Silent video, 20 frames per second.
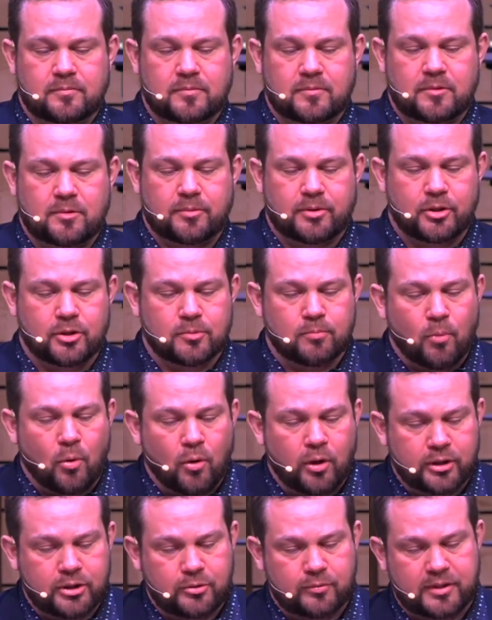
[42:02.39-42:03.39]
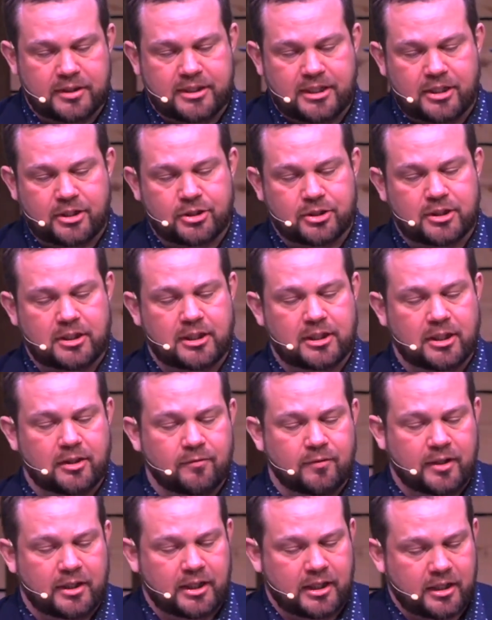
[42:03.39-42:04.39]
But there's more to intentionally
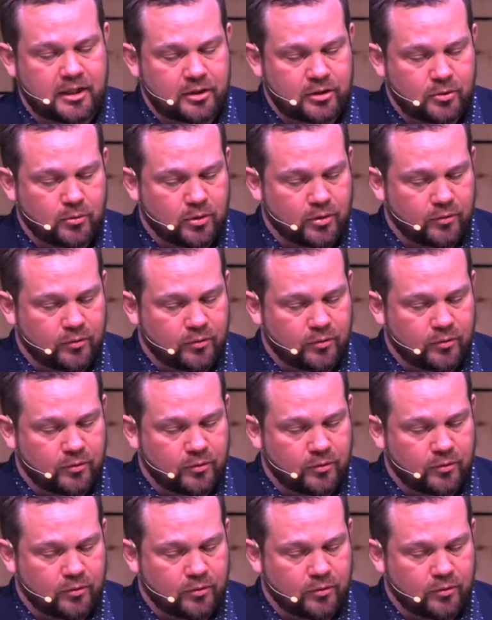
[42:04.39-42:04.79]
living in your